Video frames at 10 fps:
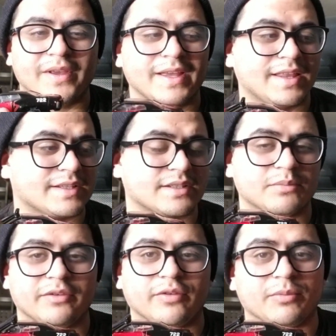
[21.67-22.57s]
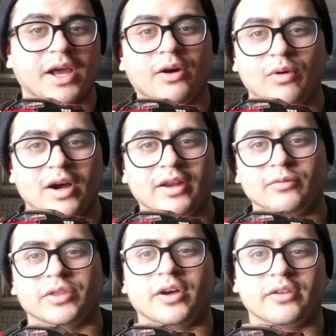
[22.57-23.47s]
And that's going to be from now on
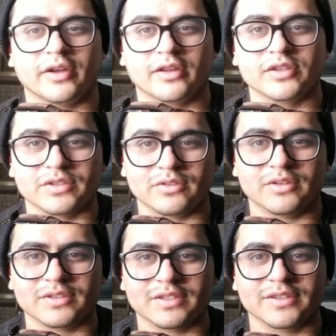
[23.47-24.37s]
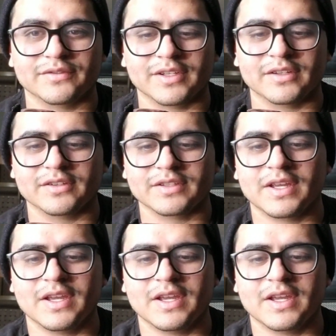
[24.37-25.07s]
with all the other Studio Series figures.